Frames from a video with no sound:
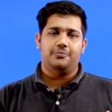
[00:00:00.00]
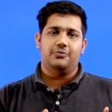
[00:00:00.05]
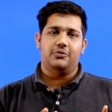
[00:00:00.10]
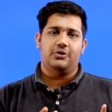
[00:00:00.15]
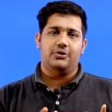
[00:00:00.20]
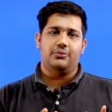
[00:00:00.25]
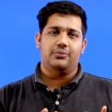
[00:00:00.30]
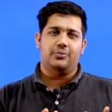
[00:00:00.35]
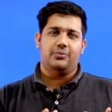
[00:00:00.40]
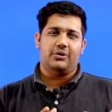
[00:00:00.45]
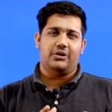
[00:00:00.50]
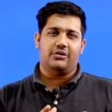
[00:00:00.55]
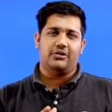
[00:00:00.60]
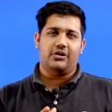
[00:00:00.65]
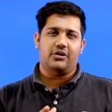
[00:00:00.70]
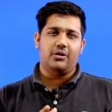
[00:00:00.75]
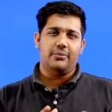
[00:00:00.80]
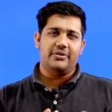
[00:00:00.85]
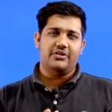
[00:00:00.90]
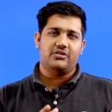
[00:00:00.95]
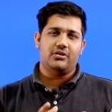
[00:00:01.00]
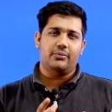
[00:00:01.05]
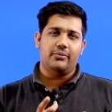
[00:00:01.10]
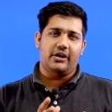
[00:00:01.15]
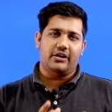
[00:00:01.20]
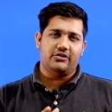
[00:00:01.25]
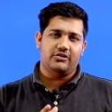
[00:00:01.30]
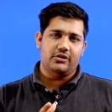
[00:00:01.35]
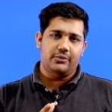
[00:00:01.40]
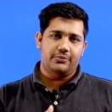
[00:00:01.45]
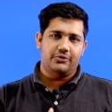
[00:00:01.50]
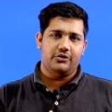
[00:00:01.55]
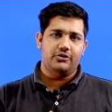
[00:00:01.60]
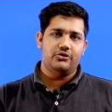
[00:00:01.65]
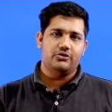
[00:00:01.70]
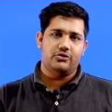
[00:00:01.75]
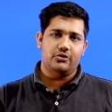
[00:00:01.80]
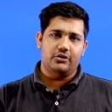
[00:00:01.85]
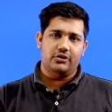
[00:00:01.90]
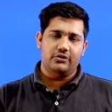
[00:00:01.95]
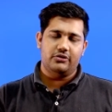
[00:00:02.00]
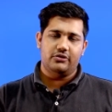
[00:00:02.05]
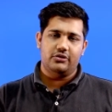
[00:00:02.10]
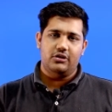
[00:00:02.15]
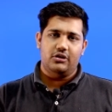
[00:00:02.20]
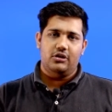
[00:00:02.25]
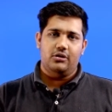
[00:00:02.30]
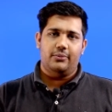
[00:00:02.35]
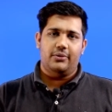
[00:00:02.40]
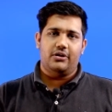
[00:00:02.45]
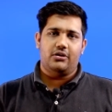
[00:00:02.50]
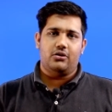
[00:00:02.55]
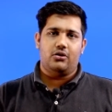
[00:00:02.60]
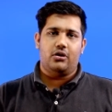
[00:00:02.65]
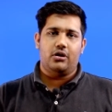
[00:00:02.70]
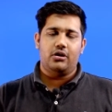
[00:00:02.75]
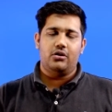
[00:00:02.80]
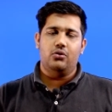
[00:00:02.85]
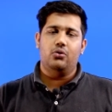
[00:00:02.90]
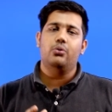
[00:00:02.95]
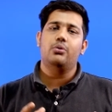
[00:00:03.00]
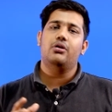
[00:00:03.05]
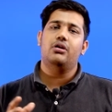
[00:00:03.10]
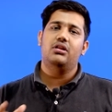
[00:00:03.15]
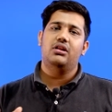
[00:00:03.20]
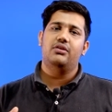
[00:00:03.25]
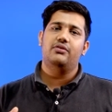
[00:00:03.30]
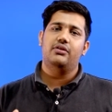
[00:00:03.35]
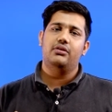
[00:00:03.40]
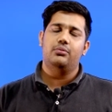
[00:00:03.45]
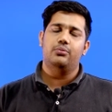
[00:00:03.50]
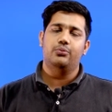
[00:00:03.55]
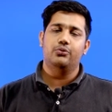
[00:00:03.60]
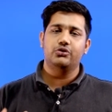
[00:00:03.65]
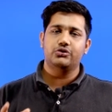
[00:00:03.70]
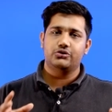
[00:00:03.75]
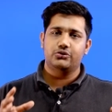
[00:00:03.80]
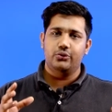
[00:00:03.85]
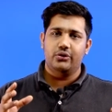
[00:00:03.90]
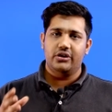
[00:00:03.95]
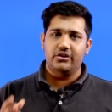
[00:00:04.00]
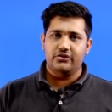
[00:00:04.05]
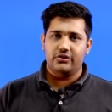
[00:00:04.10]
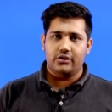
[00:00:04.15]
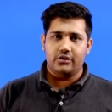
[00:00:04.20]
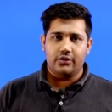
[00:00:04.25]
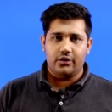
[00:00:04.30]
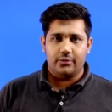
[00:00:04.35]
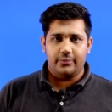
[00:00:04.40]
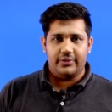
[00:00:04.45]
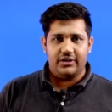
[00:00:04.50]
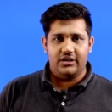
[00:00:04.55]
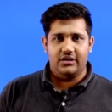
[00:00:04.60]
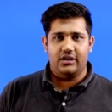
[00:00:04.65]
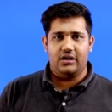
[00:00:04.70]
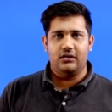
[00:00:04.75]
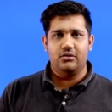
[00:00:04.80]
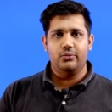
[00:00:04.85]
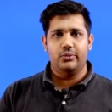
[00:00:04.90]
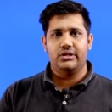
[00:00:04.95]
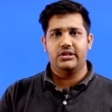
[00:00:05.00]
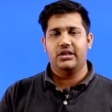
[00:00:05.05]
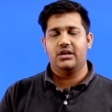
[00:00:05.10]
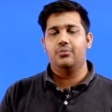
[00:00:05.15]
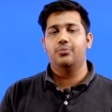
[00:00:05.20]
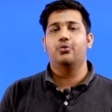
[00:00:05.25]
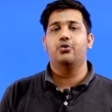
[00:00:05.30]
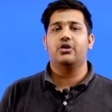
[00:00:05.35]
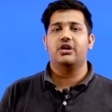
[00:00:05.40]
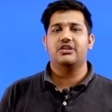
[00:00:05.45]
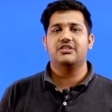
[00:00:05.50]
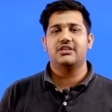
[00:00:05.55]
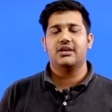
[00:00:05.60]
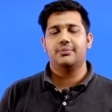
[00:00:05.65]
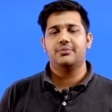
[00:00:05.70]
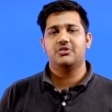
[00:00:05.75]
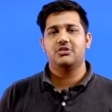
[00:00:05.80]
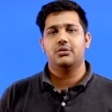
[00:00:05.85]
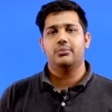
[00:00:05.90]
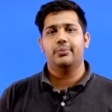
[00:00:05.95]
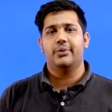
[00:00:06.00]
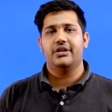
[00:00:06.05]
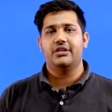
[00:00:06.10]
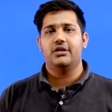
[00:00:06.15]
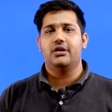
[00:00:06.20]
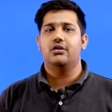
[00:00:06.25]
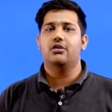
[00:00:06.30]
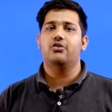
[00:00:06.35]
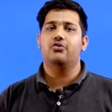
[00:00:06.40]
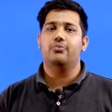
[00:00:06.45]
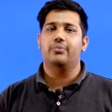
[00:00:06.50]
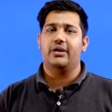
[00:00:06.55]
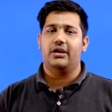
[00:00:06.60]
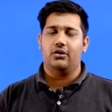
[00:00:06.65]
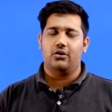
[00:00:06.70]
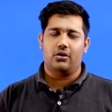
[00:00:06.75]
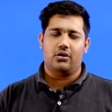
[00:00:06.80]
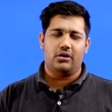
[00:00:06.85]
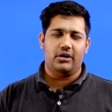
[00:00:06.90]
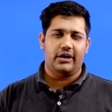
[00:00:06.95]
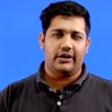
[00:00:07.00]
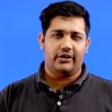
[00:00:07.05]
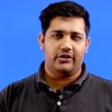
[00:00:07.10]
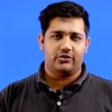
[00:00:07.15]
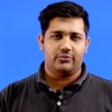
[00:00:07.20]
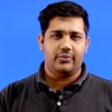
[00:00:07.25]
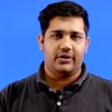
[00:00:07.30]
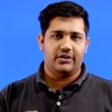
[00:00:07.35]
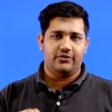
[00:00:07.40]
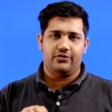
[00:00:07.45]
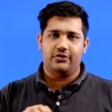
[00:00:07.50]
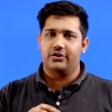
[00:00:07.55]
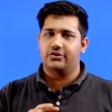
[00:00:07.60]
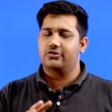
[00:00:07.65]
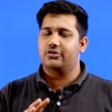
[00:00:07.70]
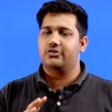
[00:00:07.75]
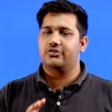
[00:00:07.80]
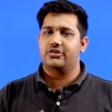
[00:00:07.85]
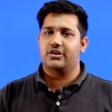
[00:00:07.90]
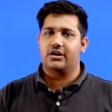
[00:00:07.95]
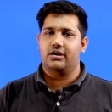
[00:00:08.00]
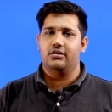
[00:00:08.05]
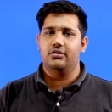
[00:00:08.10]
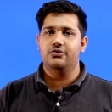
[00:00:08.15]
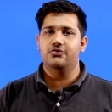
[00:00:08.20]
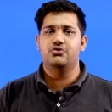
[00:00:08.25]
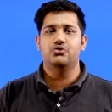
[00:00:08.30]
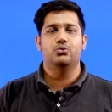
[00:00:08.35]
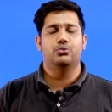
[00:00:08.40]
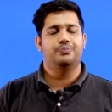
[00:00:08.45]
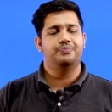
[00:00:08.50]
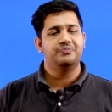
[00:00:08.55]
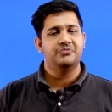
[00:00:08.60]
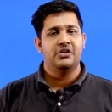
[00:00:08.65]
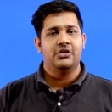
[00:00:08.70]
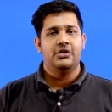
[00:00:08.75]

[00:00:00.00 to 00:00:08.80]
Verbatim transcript: uh, like there are going to be some exceptions to this, but on an overall level, most students are going to be done with their board exams by the end of May or latest by 1st or 2nd of June.